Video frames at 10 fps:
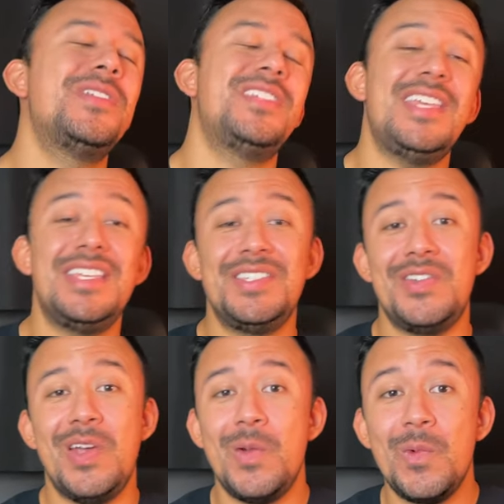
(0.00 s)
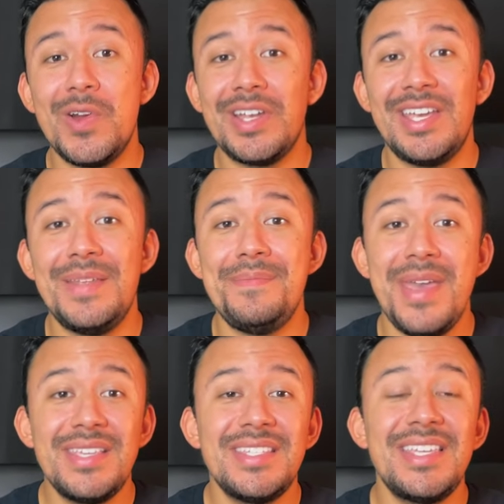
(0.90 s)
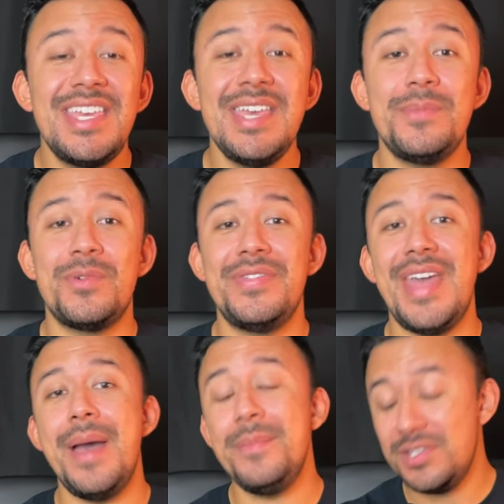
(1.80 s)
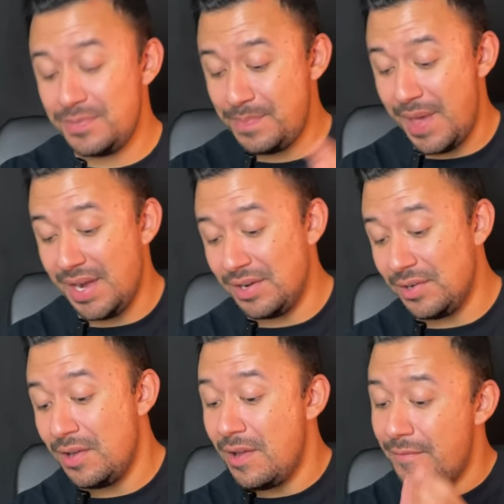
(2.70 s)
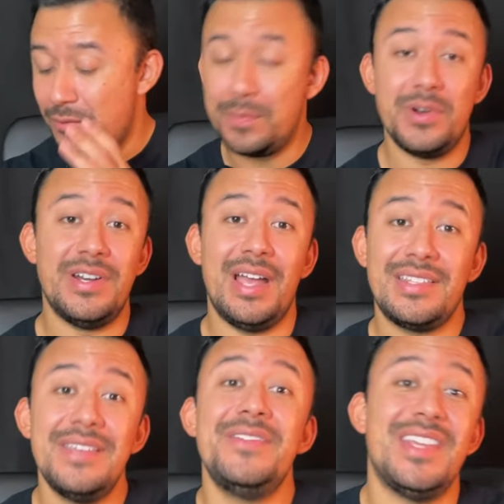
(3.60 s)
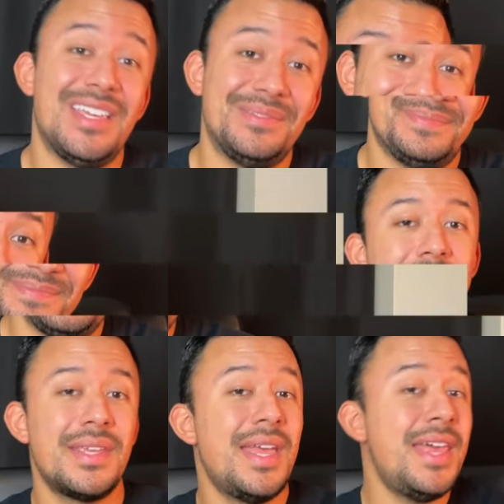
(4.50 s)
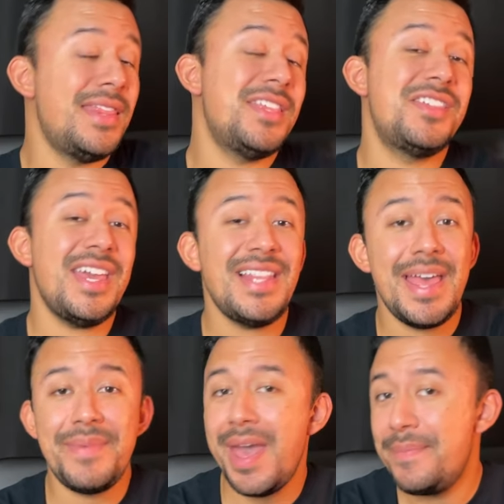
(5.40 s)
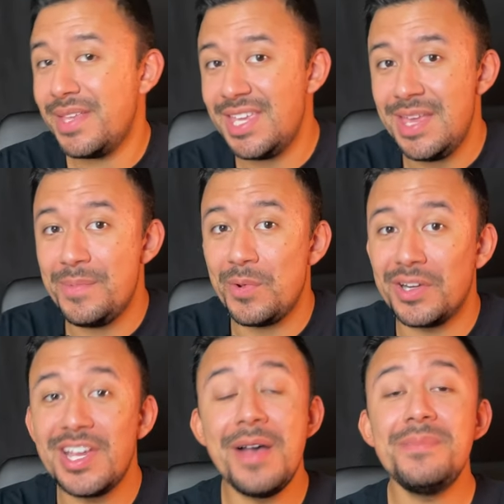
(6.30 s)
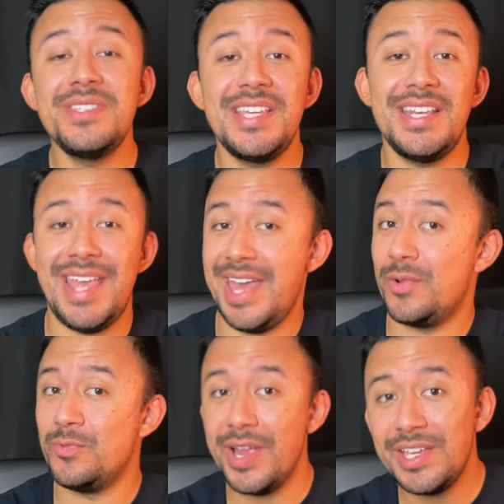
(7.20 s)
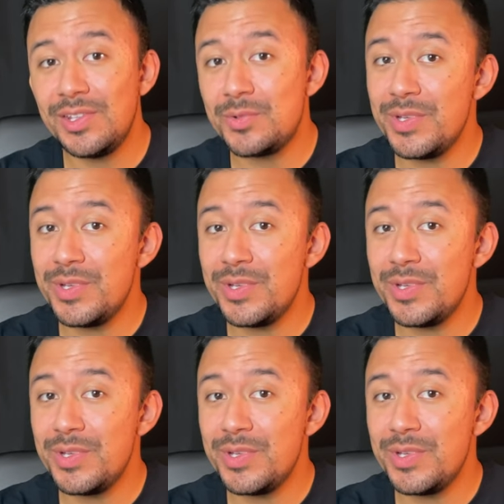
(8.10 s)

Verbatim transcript: much easier at work, and it makes the keyboard that much better for productivity. The JLab Epic Keyboard comes in at a regular